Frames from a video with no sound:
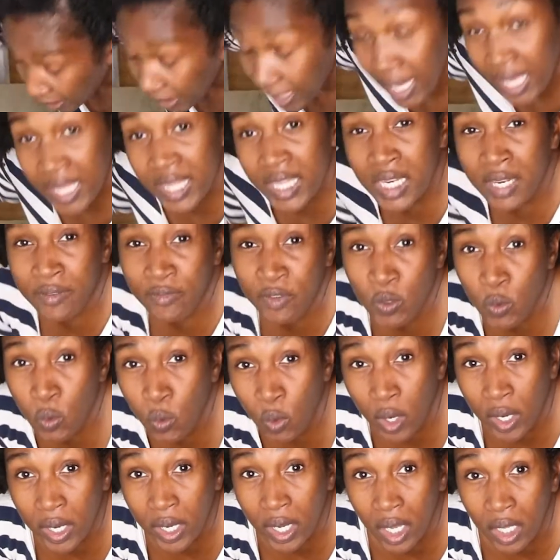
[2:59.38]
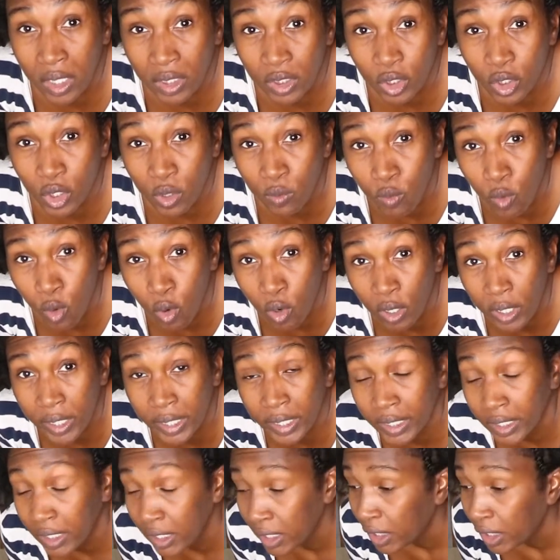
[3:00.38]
And then if you want a little more,